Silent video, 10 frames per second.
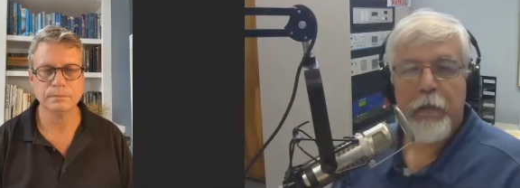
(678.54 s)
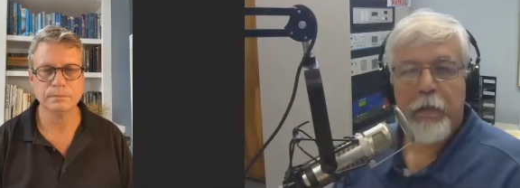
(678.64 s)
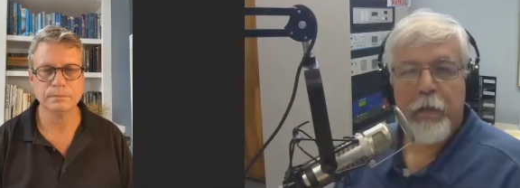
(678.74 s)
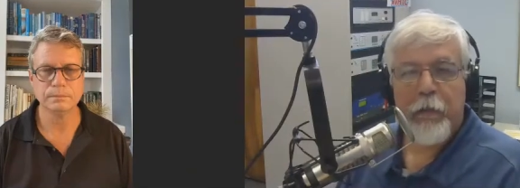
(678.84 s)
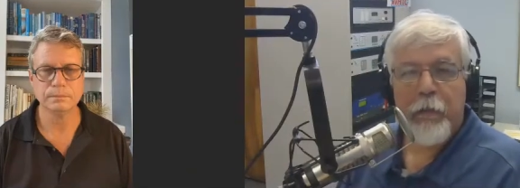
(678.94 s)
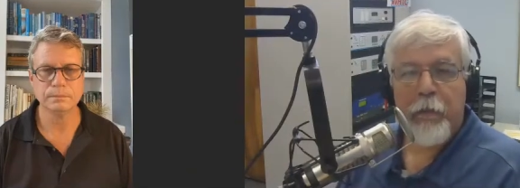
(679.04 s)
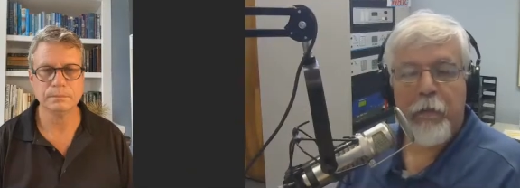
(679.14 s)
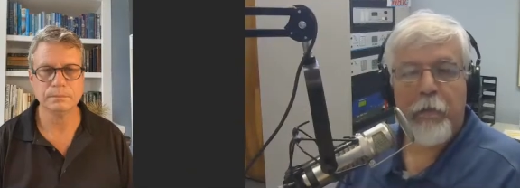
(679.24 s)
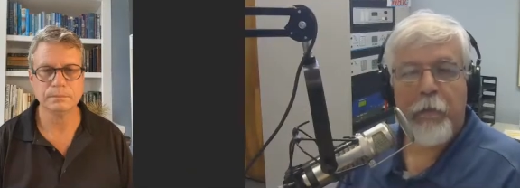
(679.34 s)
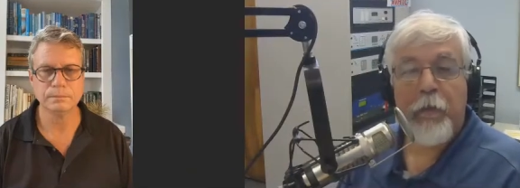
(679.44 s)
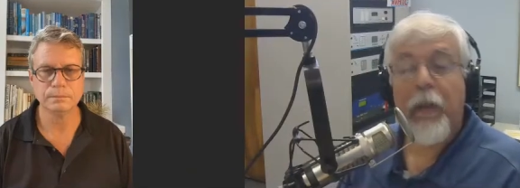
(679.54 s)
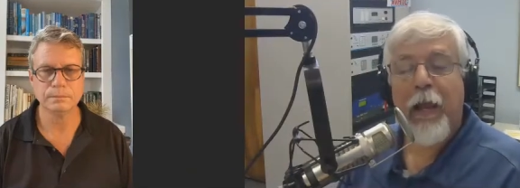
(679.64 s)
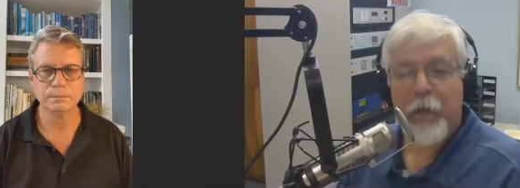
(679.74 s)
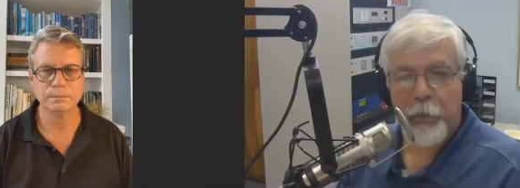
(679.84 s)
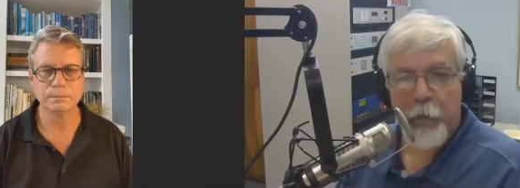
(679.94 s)
Speaker 1: uh, uh, the, the,
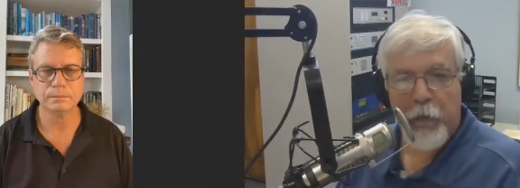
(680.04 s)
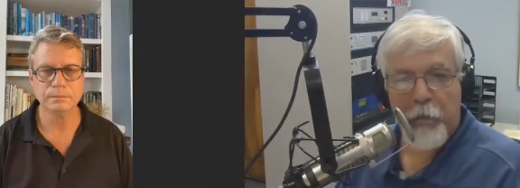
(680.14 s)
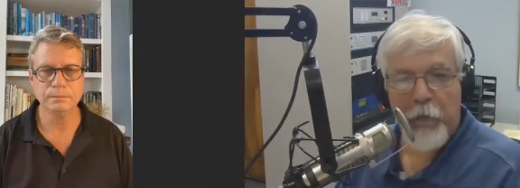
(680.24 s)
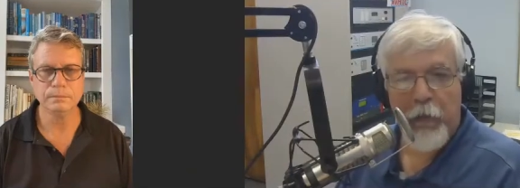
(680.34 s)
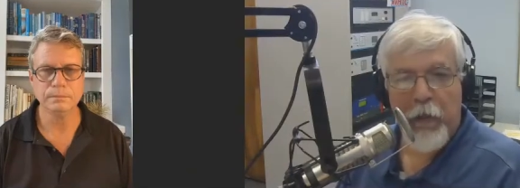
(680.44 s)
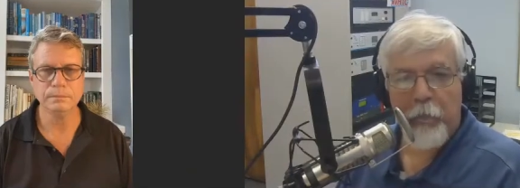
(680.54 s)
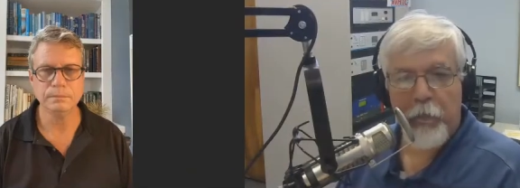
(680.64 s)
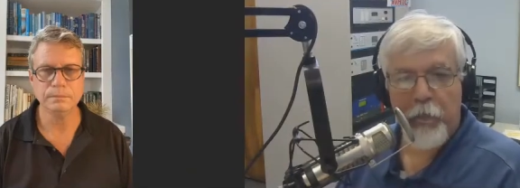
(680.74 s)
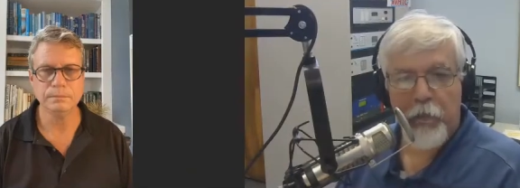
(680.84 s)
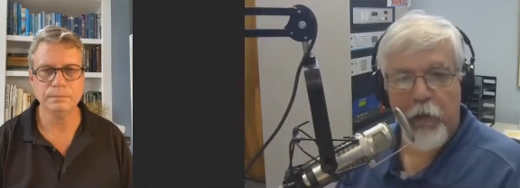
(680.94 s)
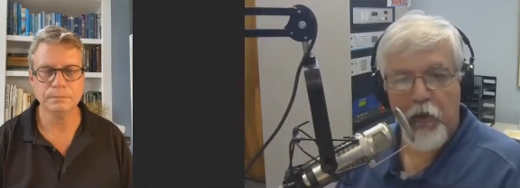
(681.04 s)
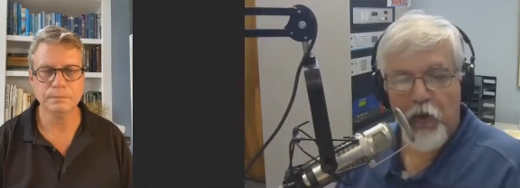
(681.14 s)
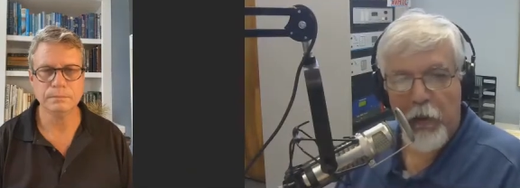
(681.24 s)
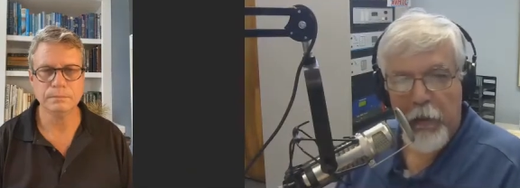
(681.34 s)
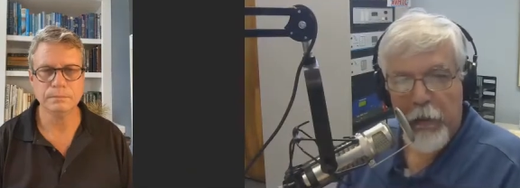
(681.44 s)
last part of our
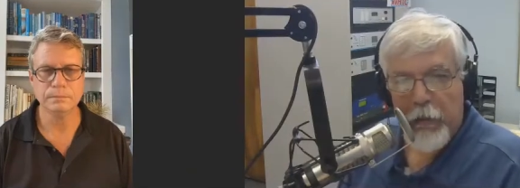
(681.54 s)
conversation.